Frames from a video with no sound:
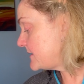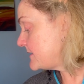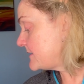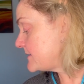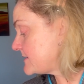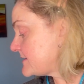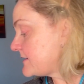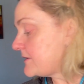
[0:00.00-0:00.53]

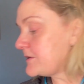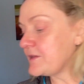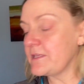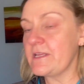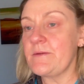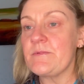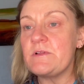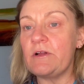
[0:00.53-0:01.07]
So the
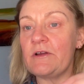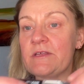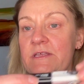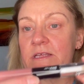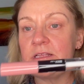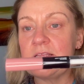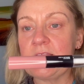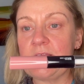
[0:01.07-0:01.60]
lip gloss
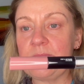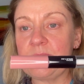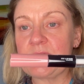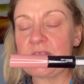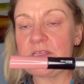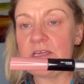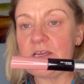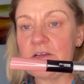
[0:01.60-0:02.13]
and
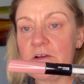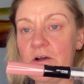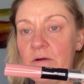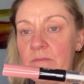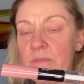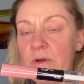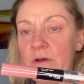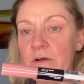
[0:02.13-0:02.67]
lipstick
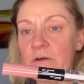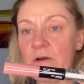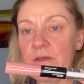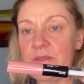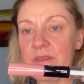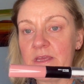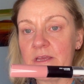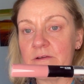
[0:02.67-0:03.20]
combo I
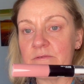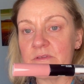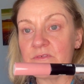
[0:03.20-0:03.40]
think was